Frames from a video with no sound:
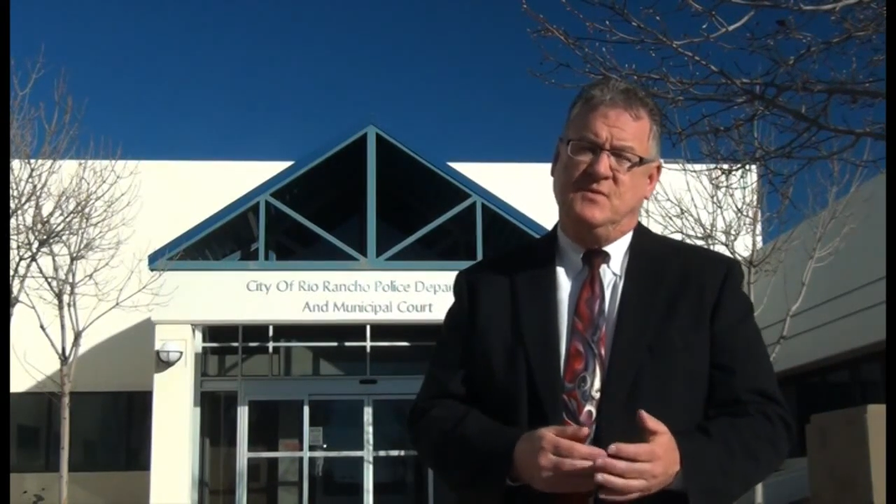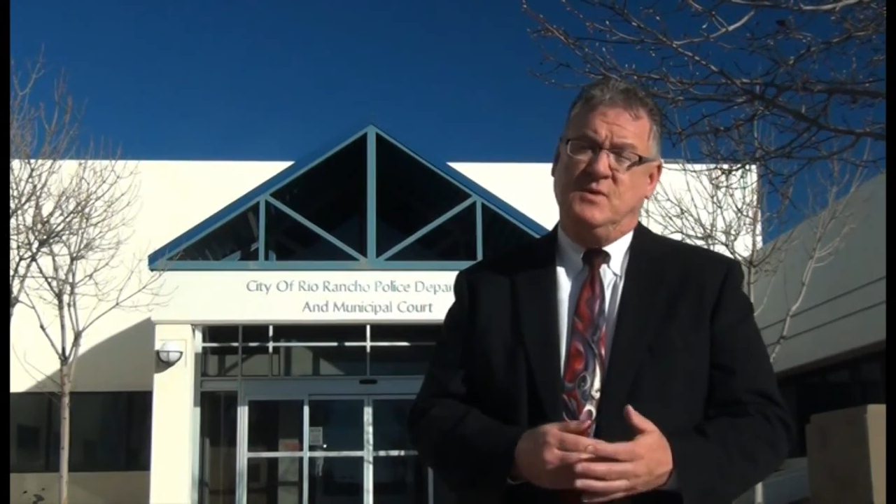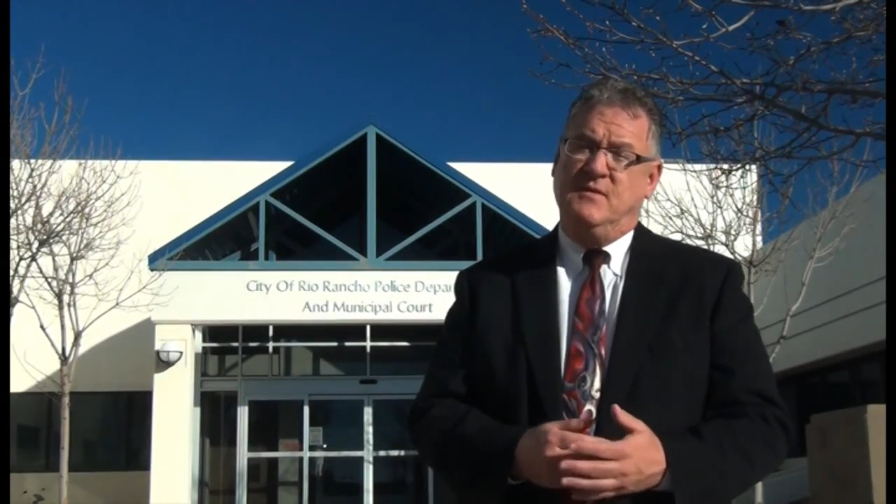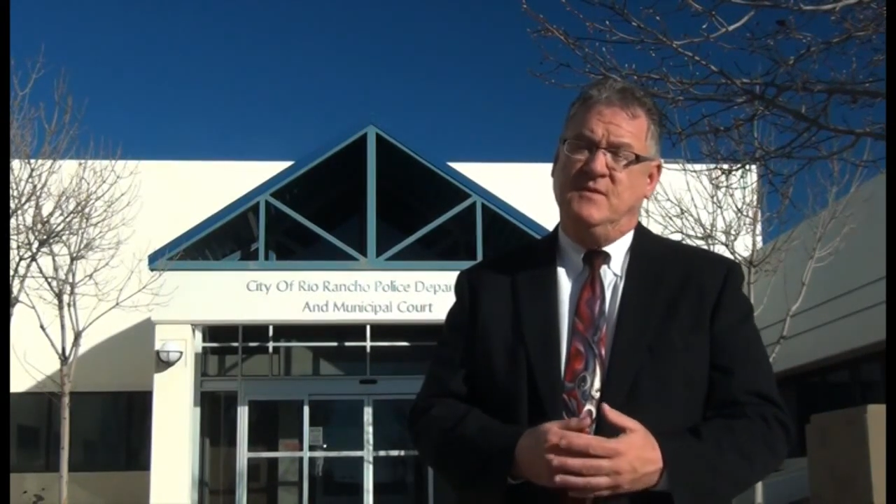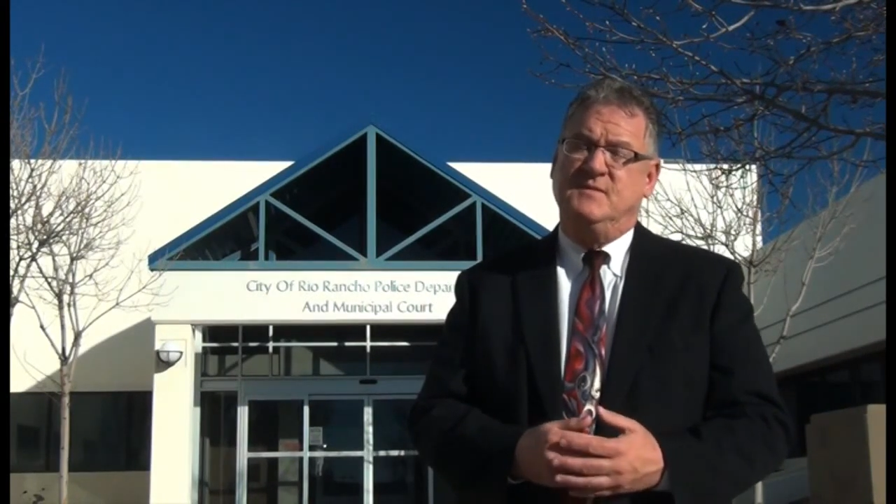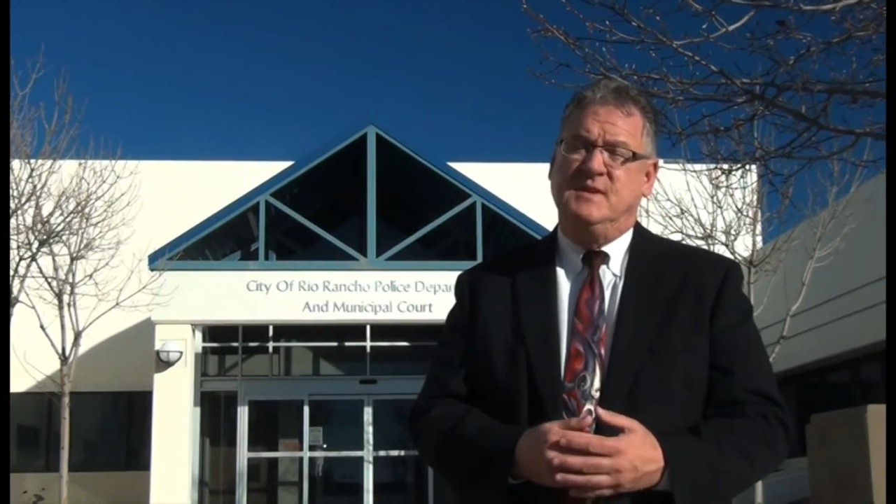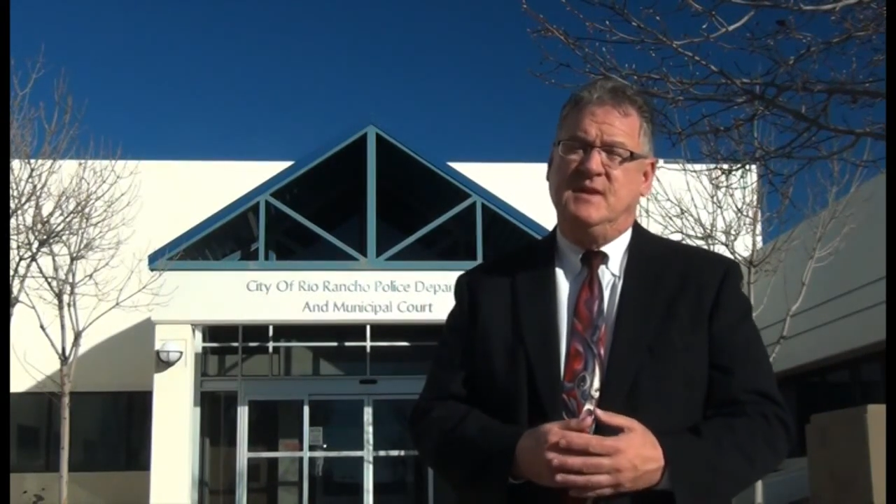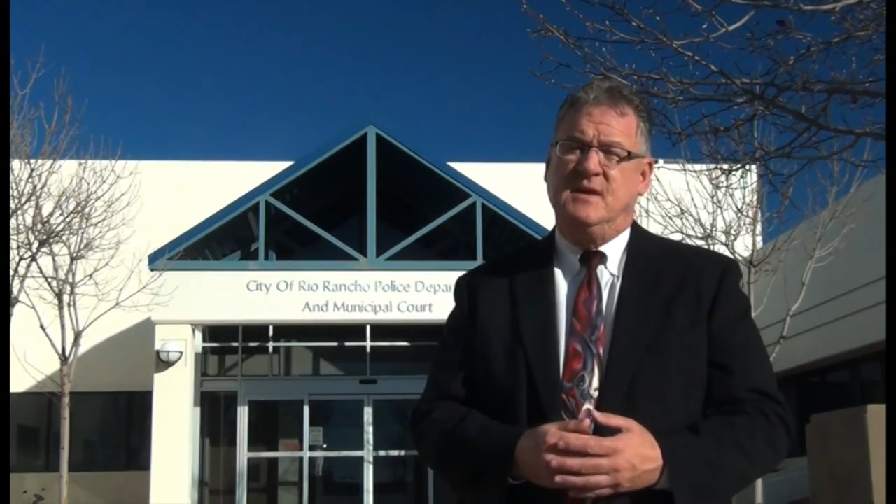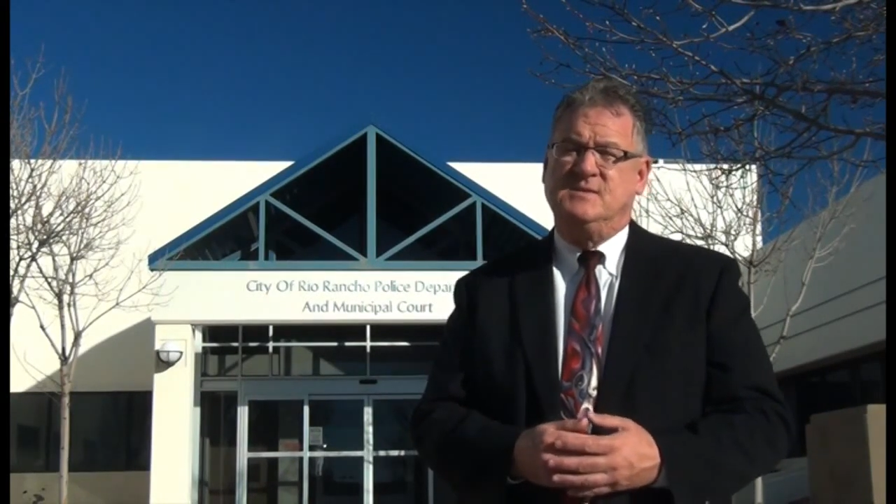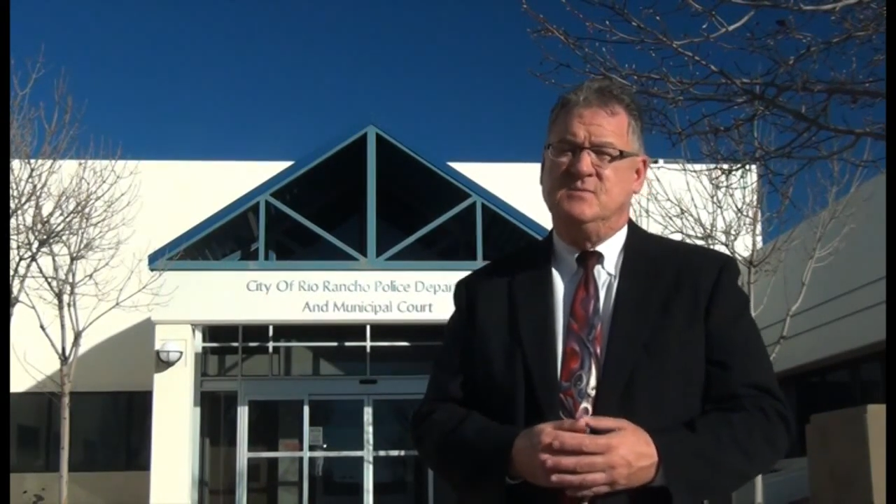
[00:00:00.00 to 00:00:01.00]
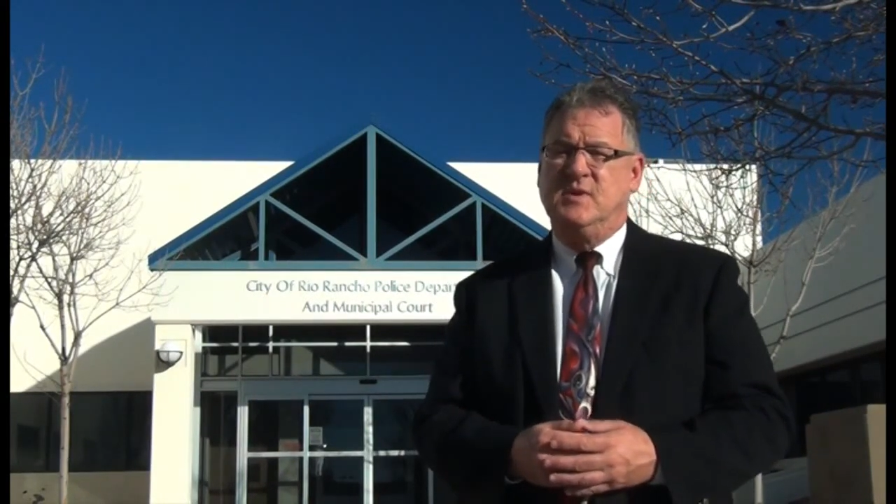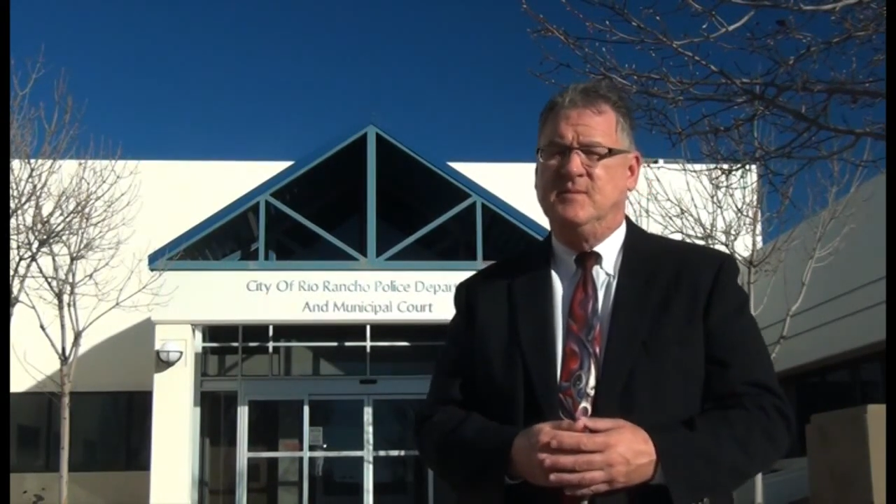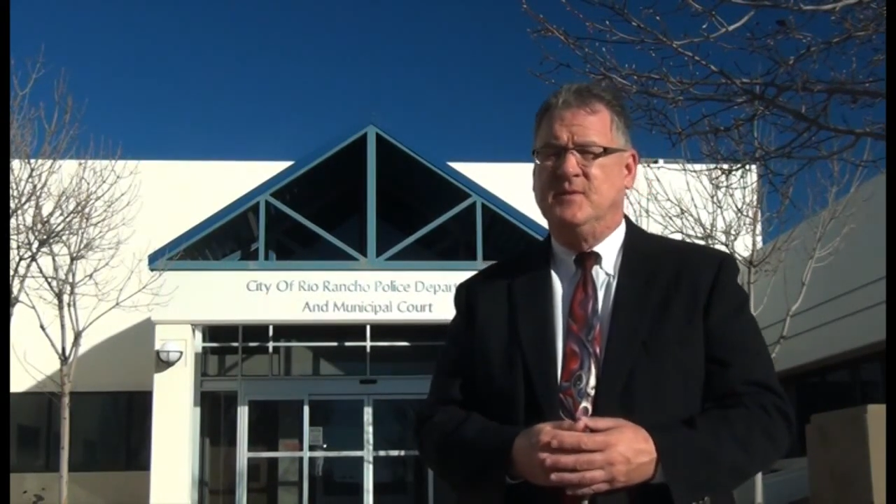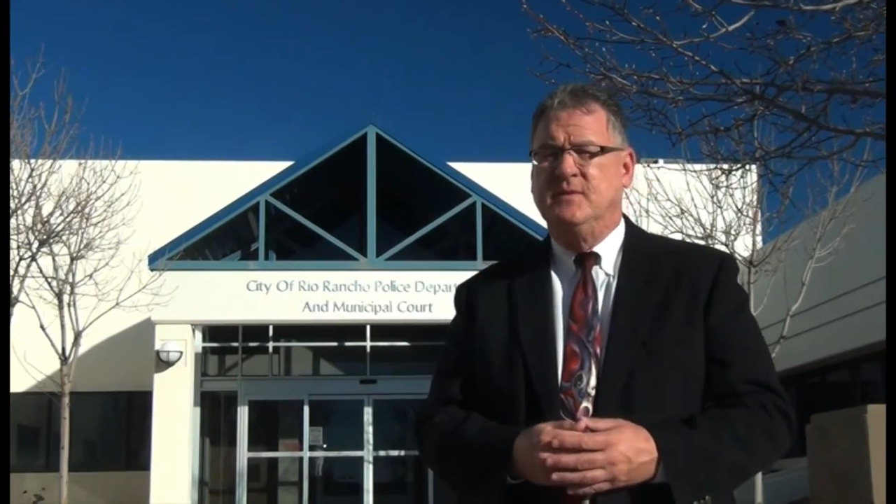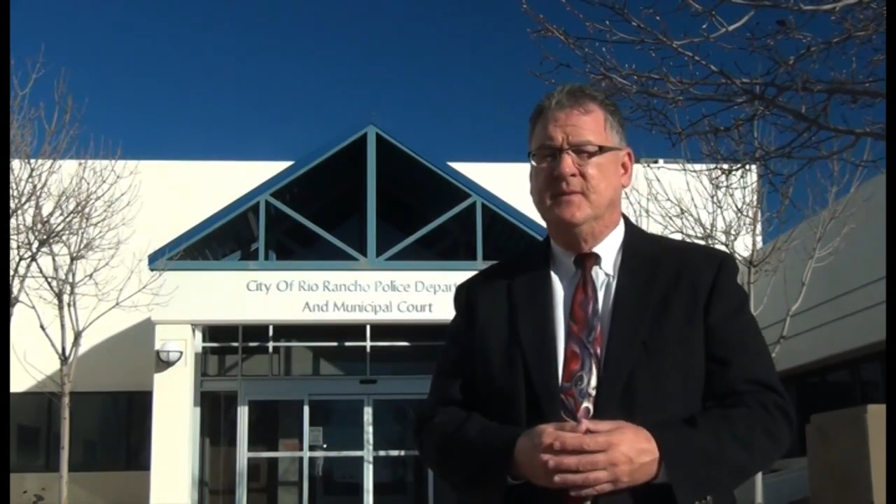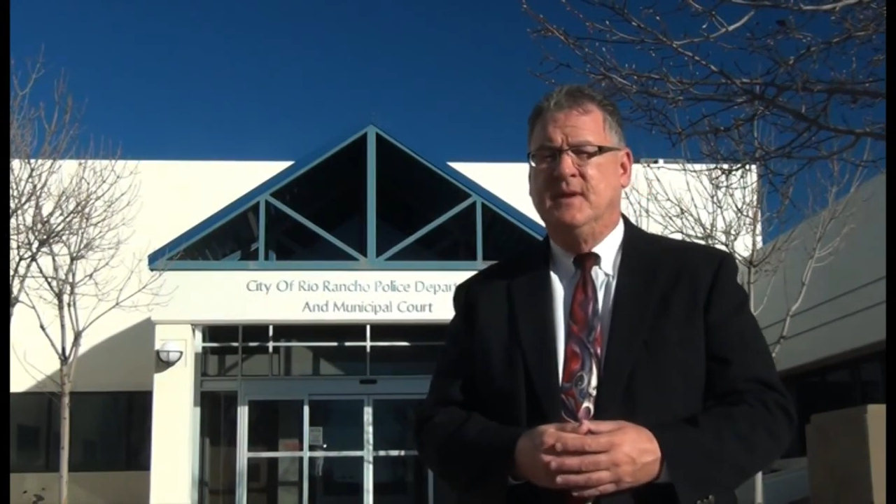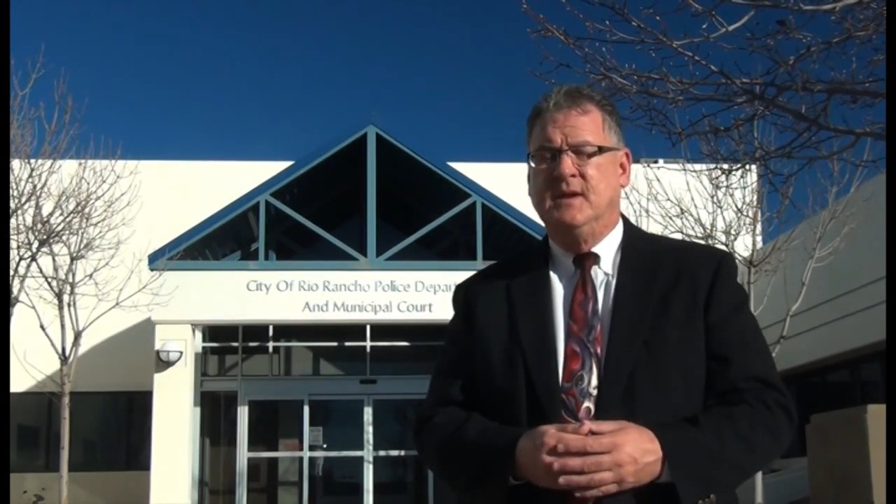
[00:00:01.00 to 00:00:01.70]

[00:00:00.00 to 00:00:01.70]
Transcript: 50,000 people.